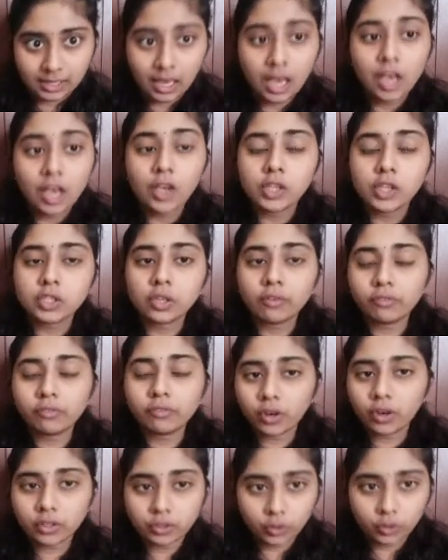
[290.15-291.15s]
So for
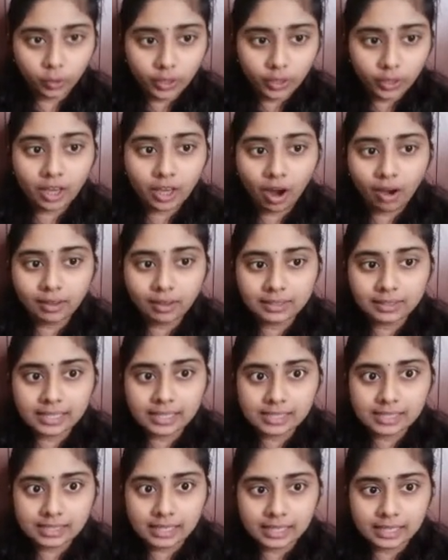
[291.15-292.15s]
doing all these
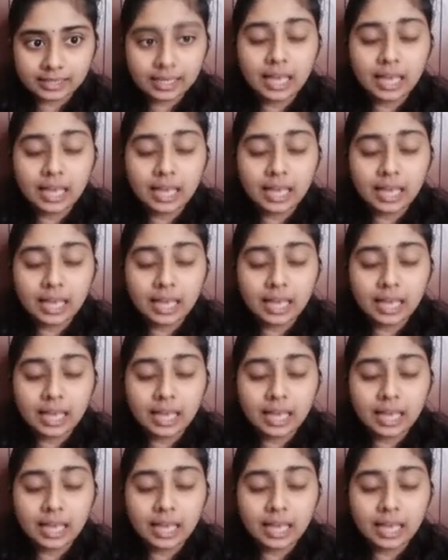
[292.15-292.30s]
things,